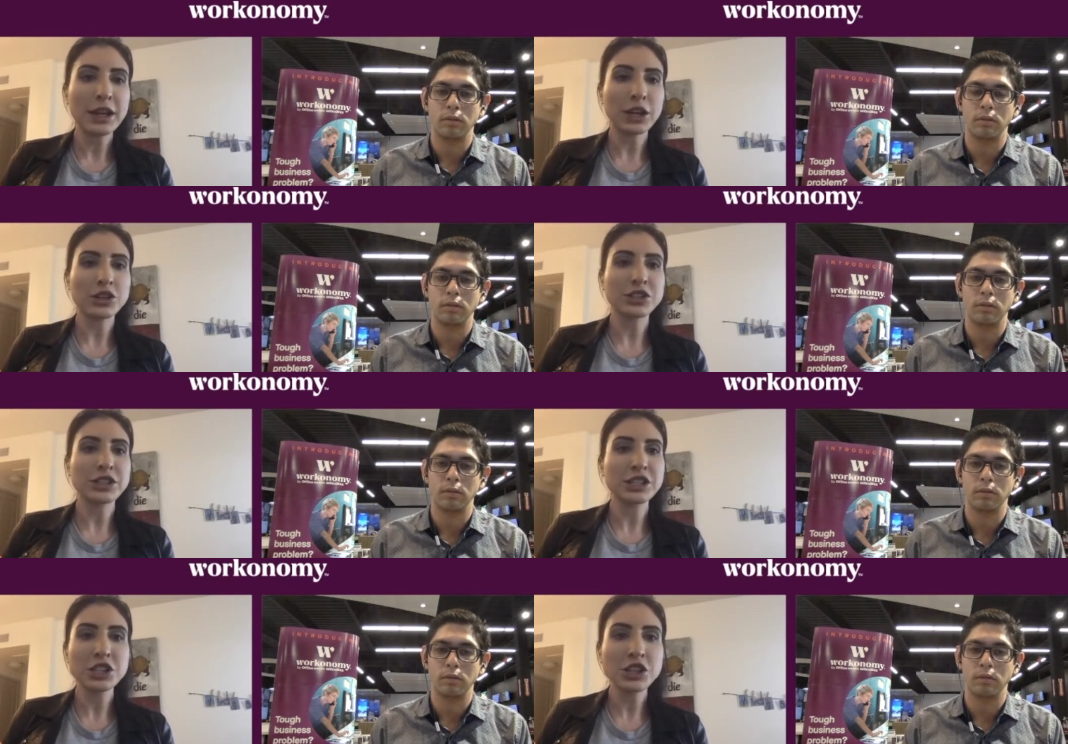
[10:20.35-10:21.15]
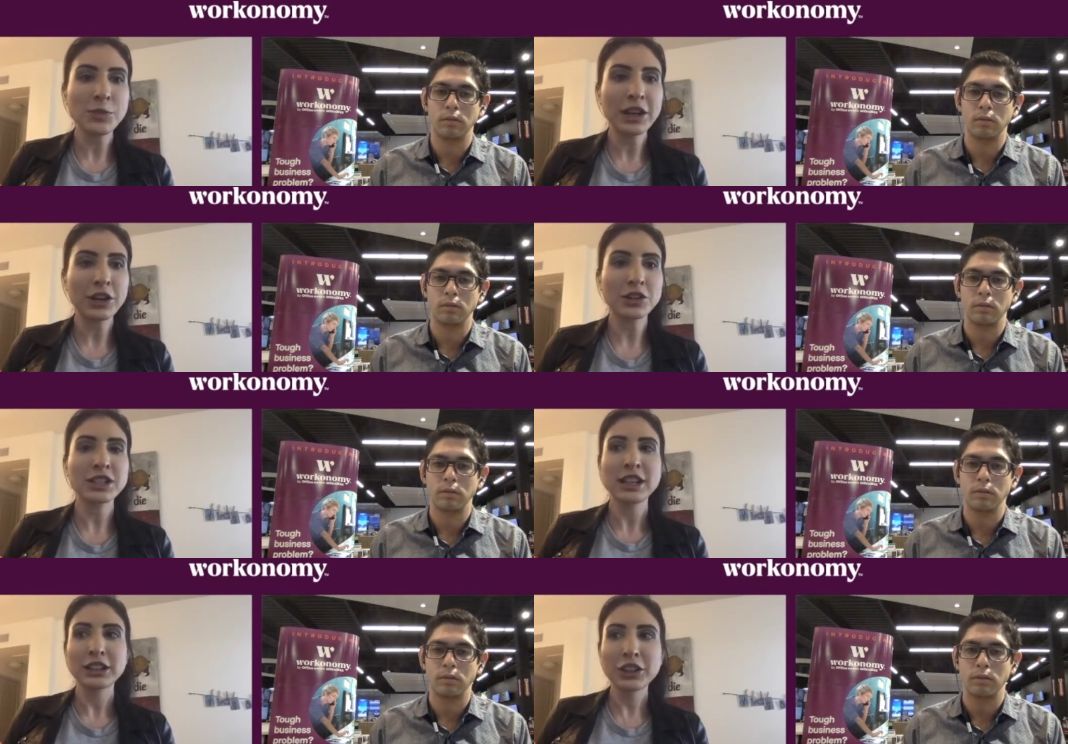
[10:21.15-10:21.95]
Speaker 1: decision makers.
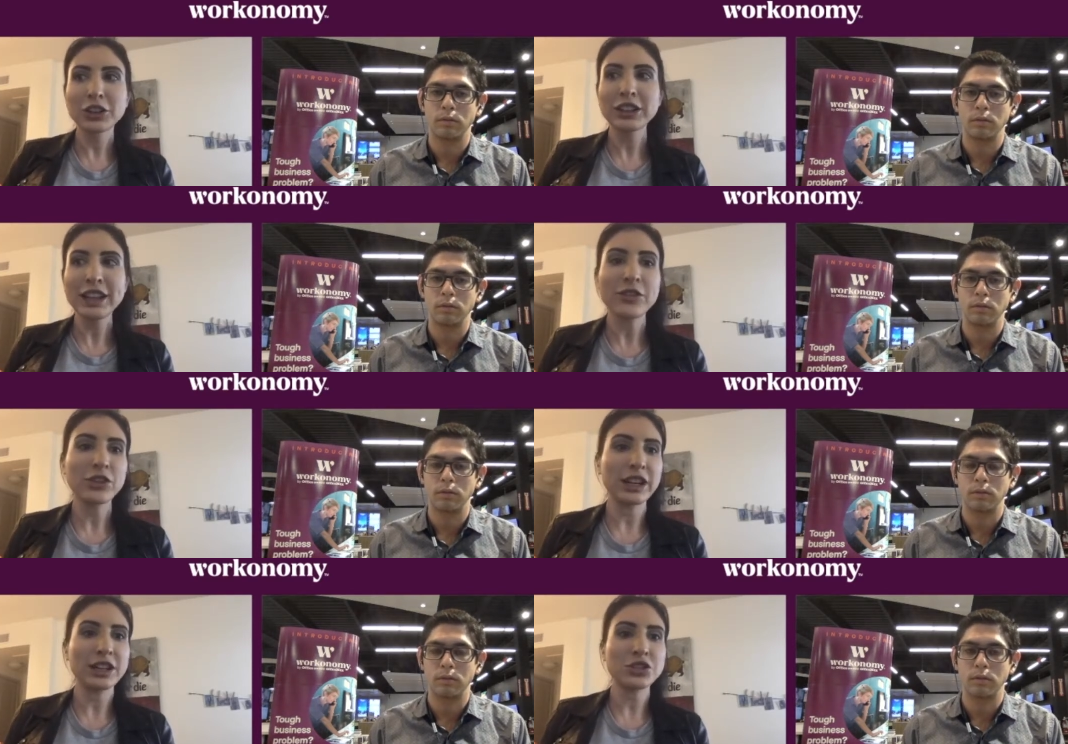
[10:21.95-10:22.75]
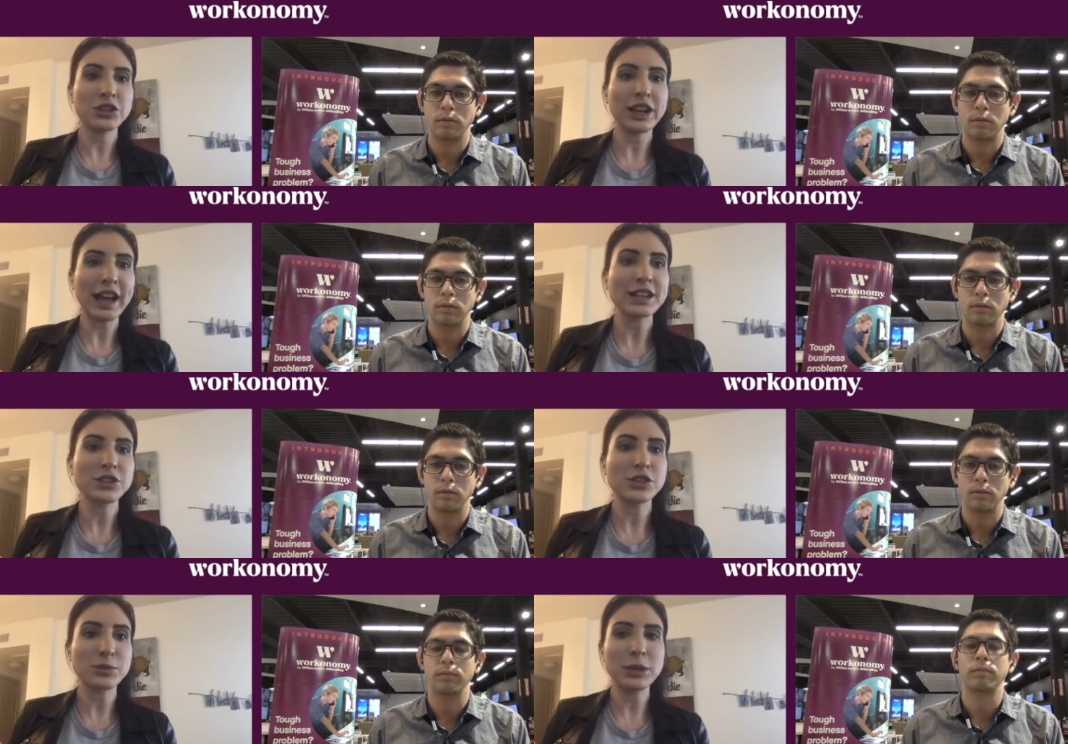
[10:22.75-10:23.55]
Literally every industry has those
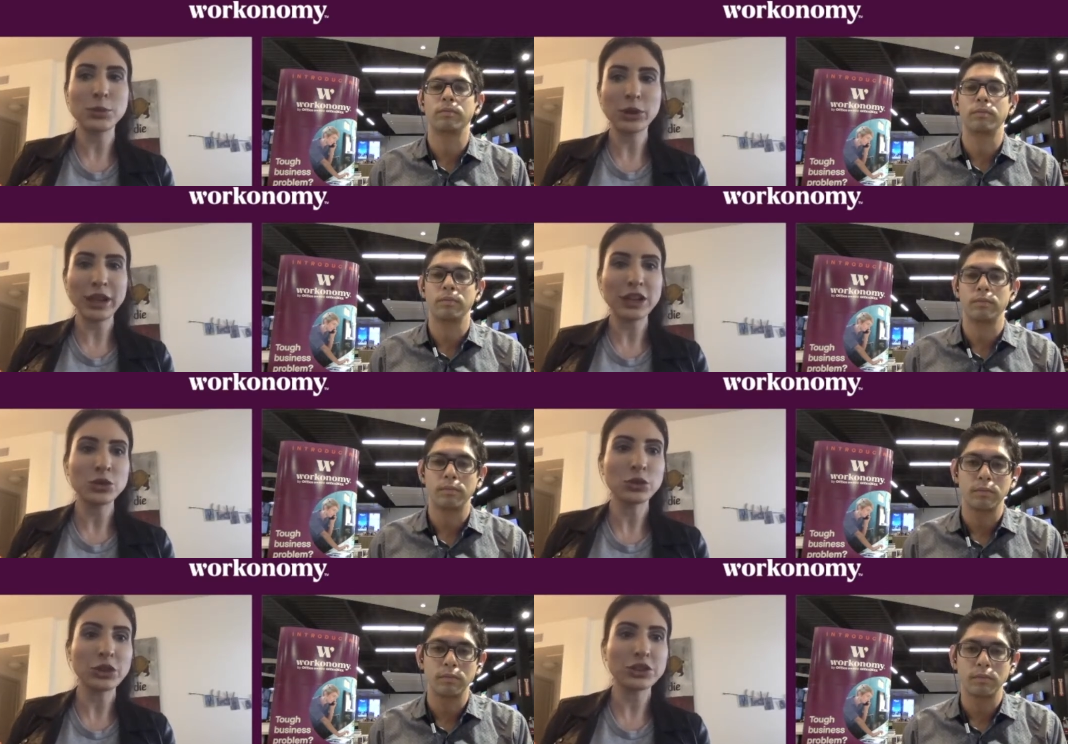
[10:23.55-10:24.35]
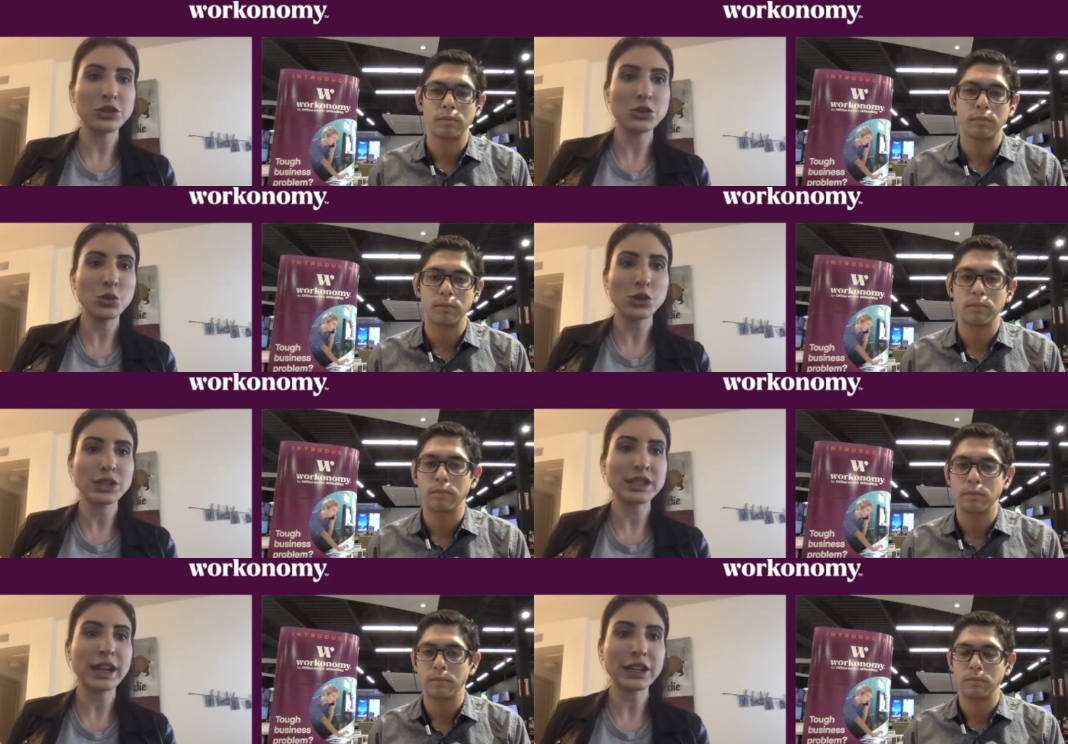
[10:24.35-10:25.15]
people that you look to who are setting
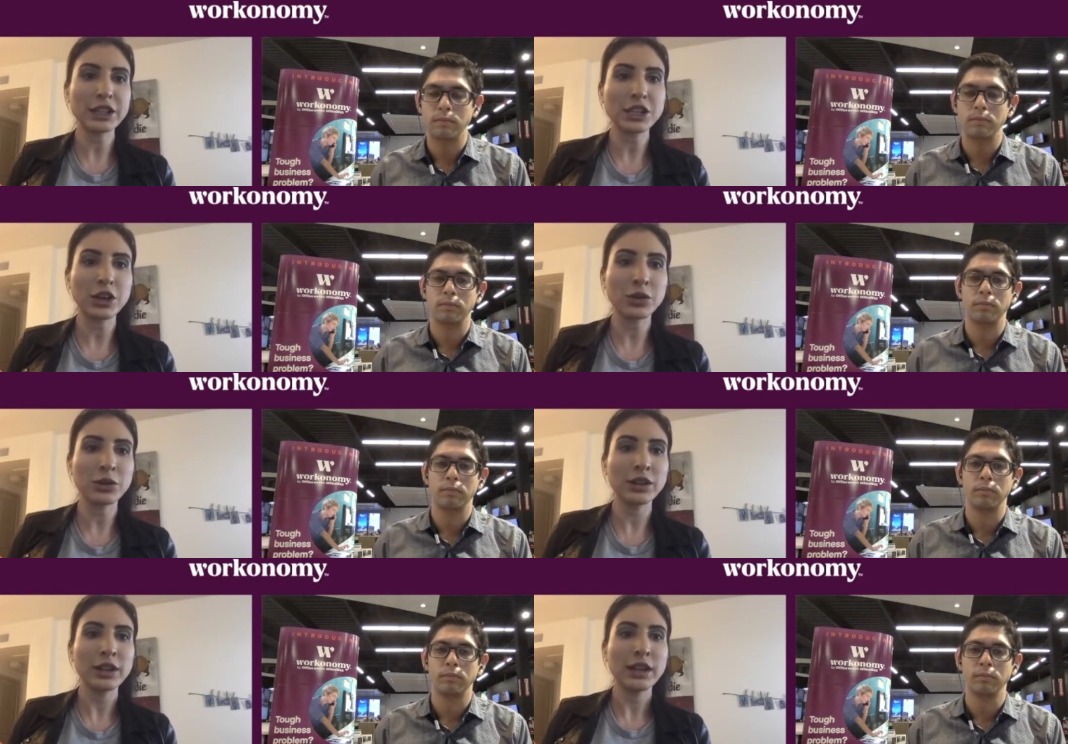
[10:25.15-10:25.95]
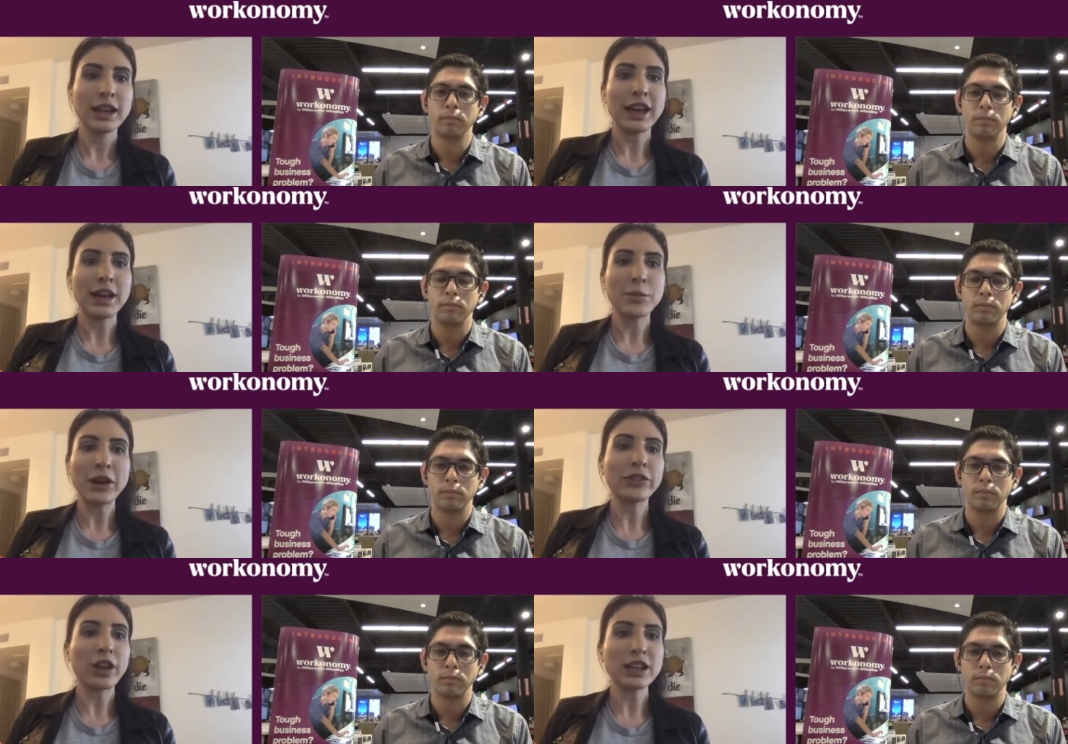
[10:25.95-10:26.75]
the tone. And my
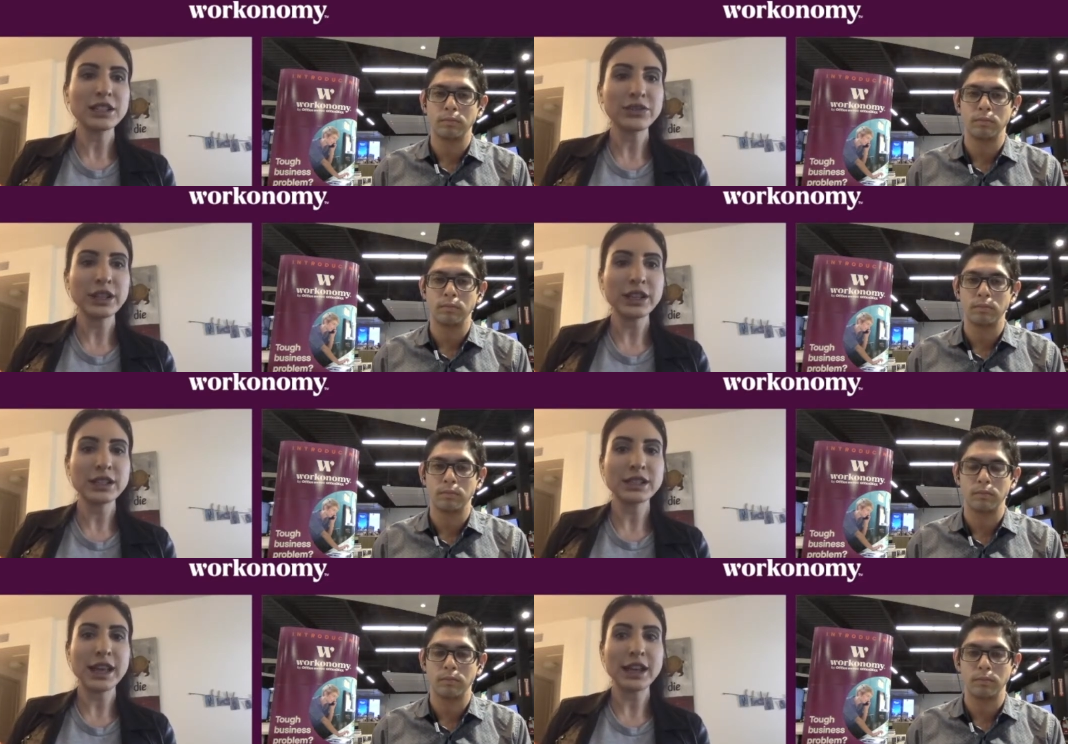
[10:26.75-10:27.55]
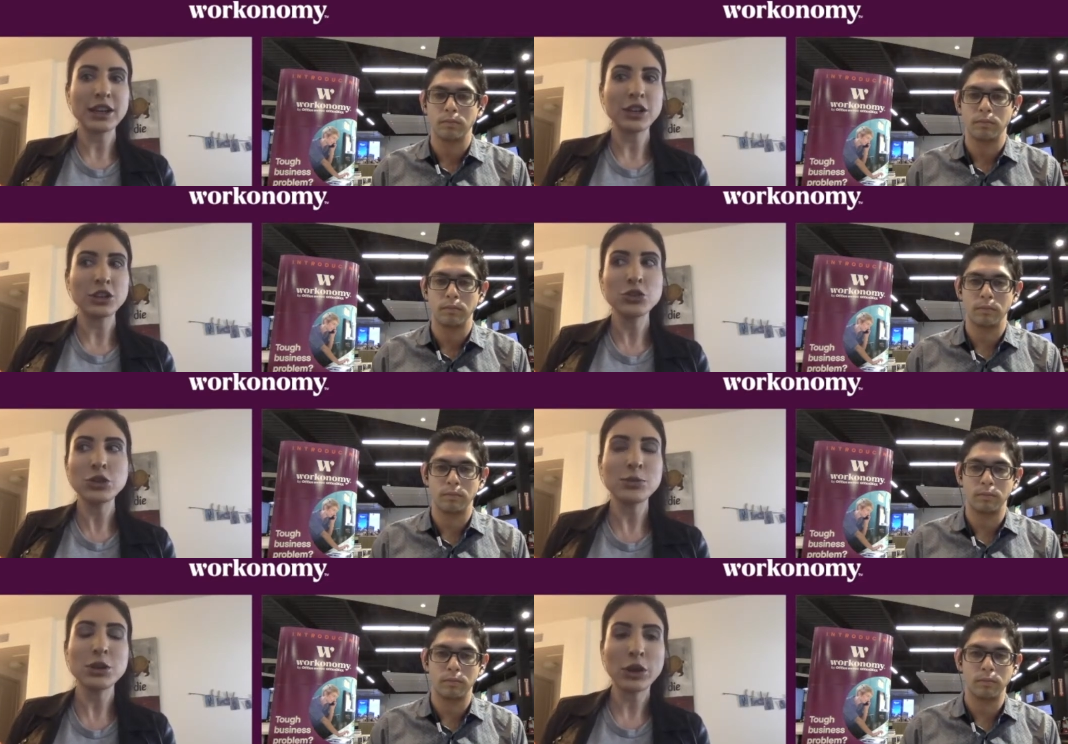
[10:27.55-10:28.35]
philosophy is that you can be
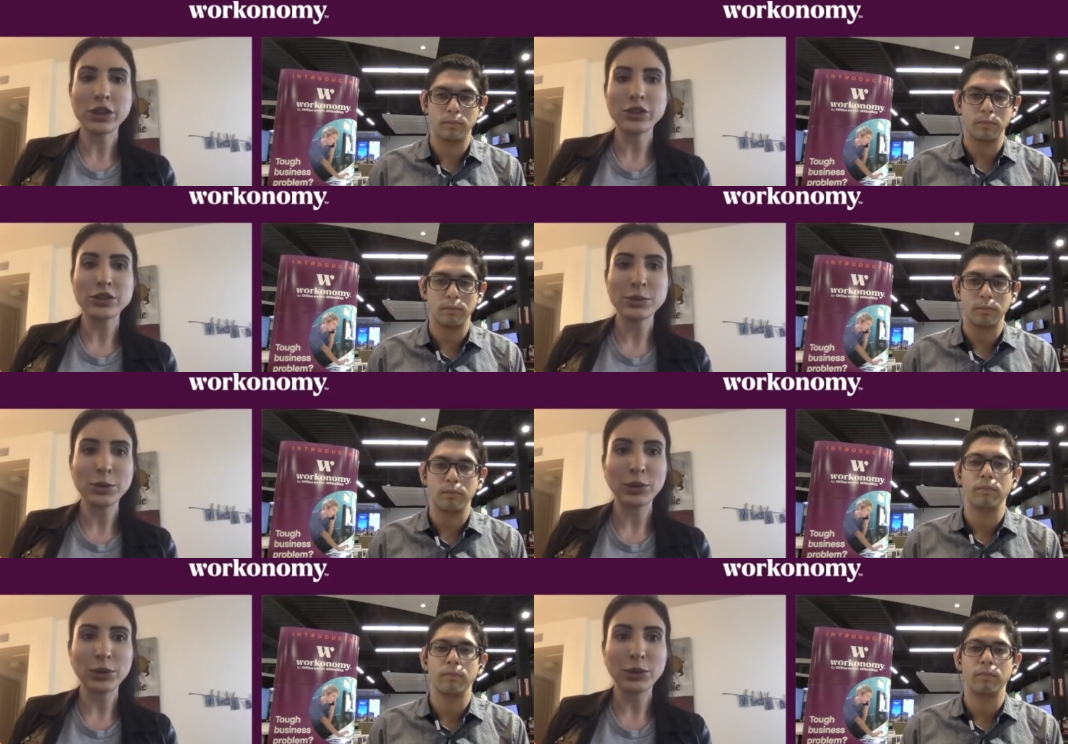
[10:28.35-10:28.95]
one of those people.